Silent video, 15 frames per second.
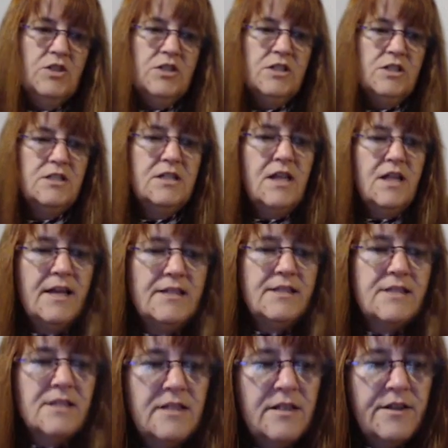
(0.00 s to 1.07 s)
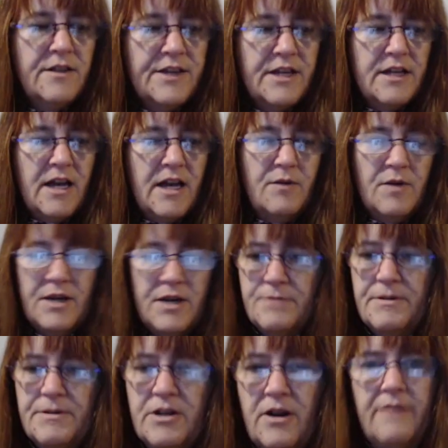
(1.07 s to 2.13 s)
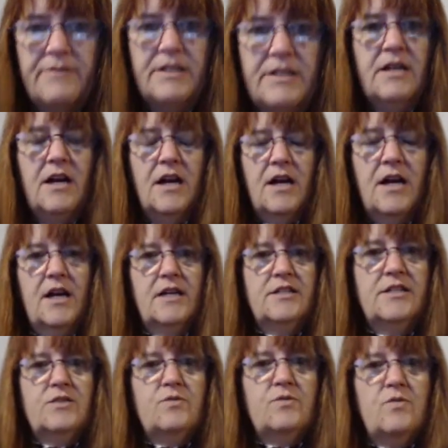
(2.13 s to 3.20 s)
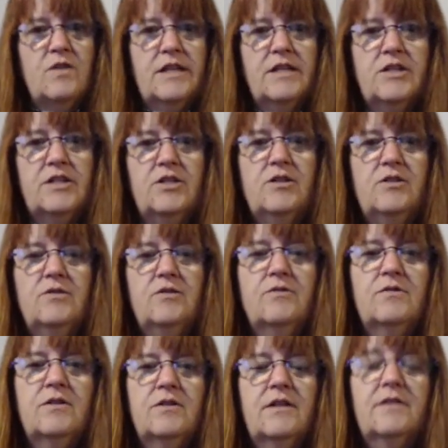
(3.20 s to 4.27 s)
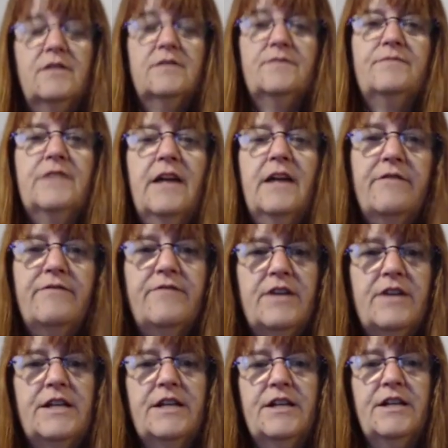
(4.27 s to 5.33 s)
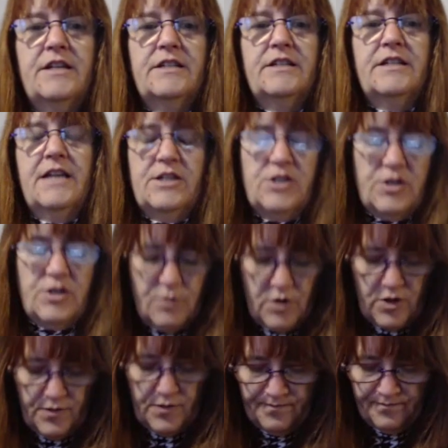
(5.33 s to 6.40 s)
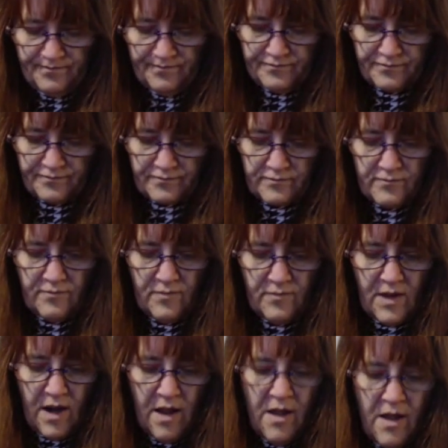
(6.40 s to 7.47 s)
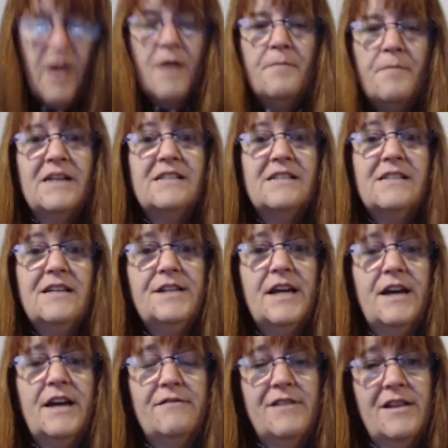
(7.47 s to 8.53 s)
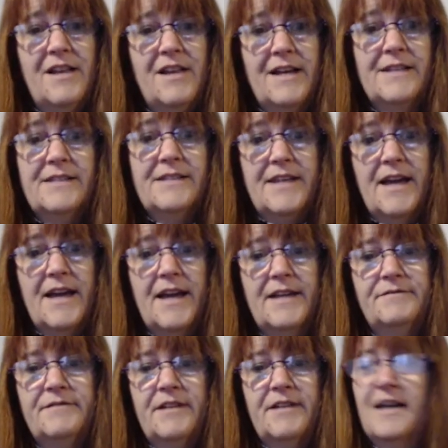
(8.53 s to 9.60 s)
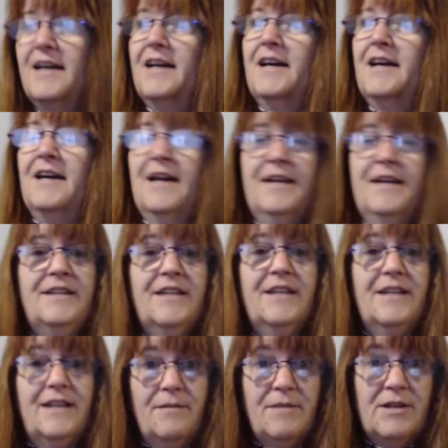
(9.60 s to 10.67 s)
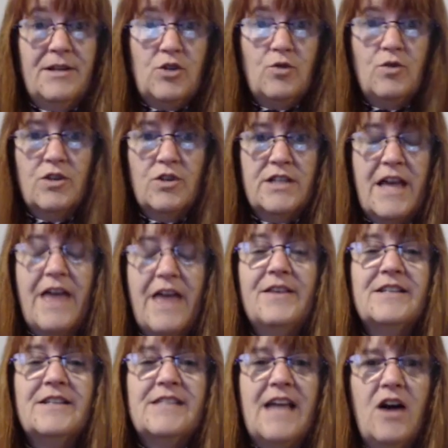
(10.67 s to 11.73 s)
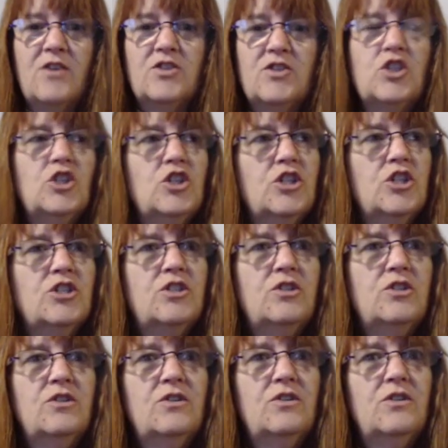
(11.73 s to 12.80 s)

Just lots of little things. I wanted to be crafty. I just wanted to have fun and not engage the world. By Sunday, I realized that I hadn't done any of my chores, and this house looked,